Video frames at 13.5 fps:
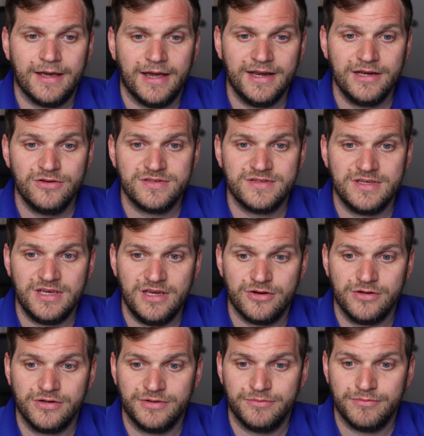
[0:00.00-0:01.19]
And then you see
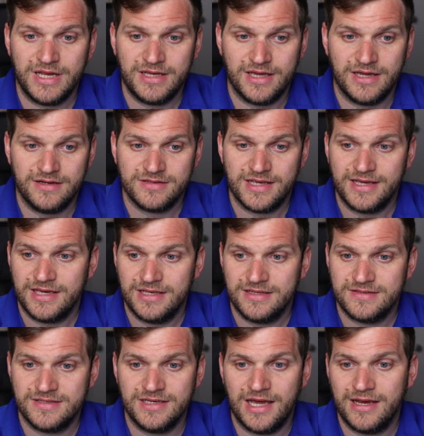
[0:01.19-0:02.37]
here, in my case, I can
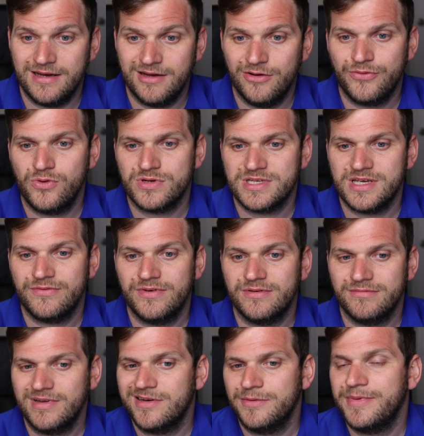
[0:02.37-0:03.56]
see I of course have an
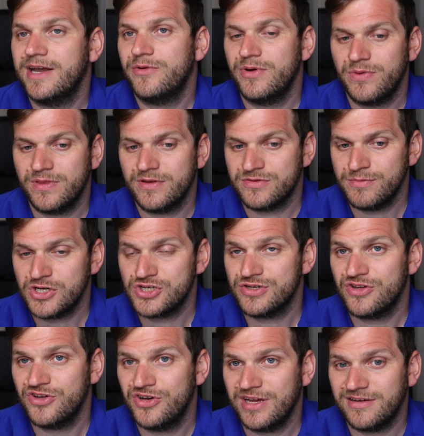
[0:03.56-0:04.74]
under battery with the smart
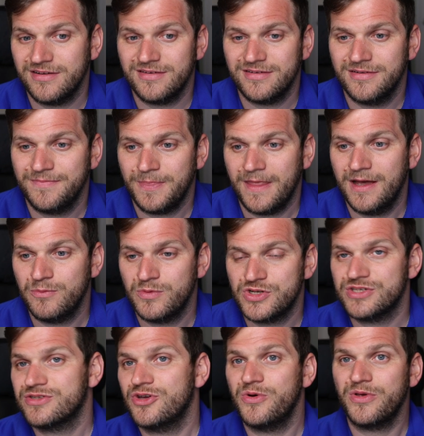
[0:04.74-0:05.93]
shunt connected, uh, which
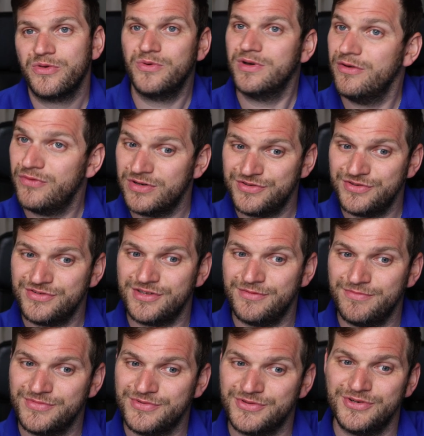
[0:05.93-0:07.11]
is going through a different system.
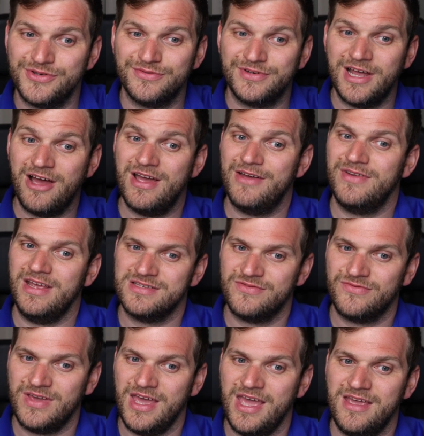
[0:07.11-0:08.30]
So now I have the
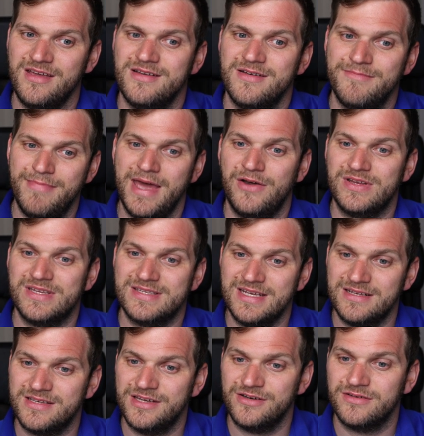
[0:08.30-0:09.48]
SFK battery
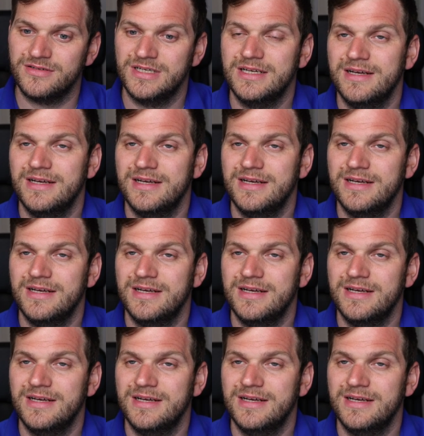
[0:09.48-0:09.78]
6 here.